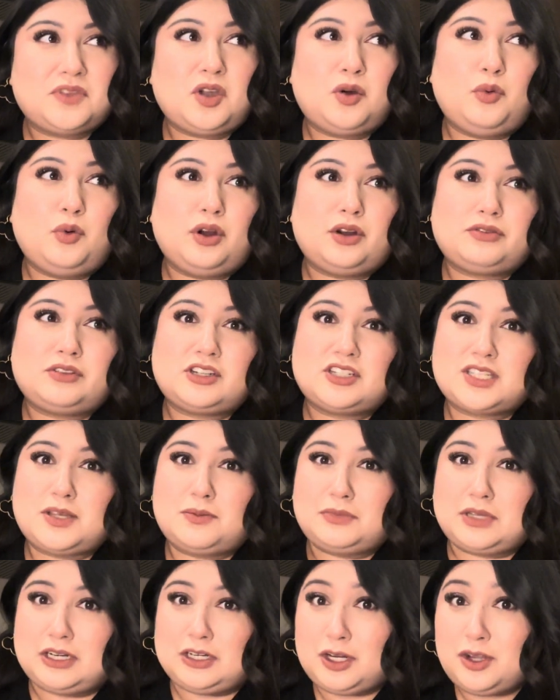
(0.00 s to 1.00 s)
Or if there's
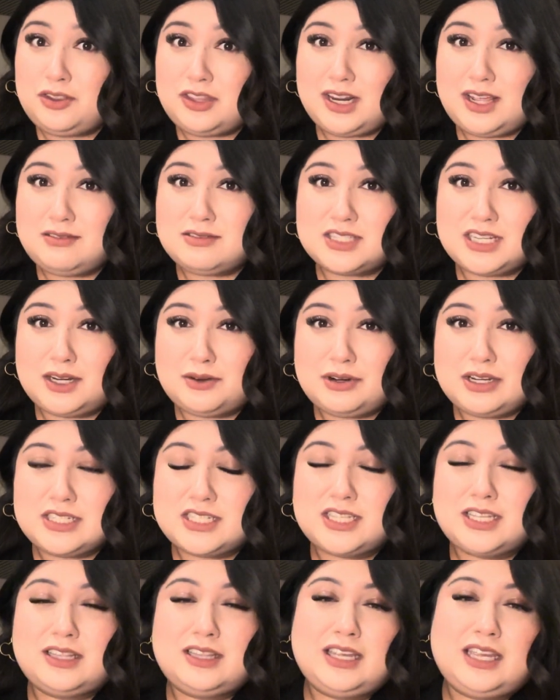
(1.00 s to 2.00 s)
something new that I've seen
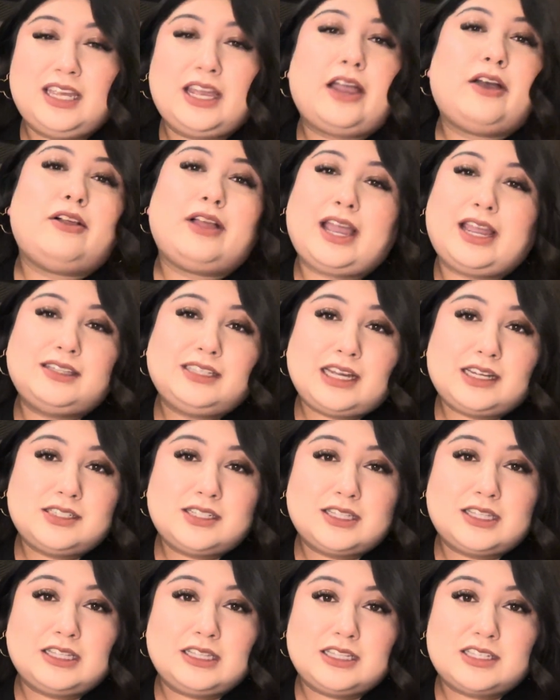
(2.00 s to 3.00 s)
recently, I'll add that
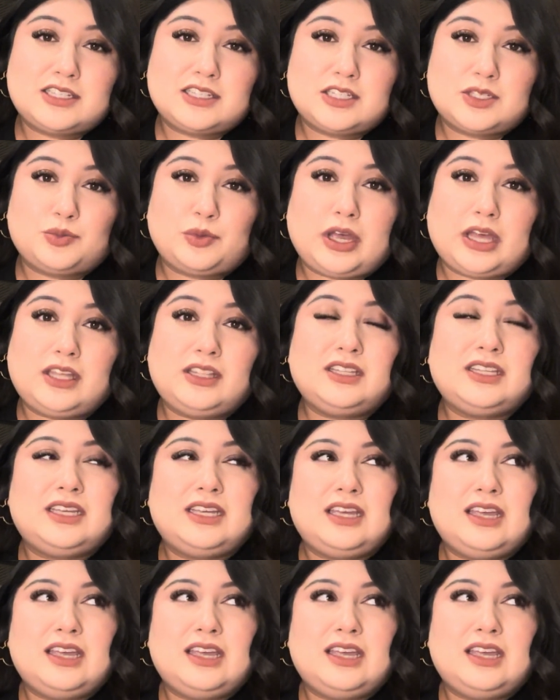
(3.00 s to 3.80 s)
to the list as well.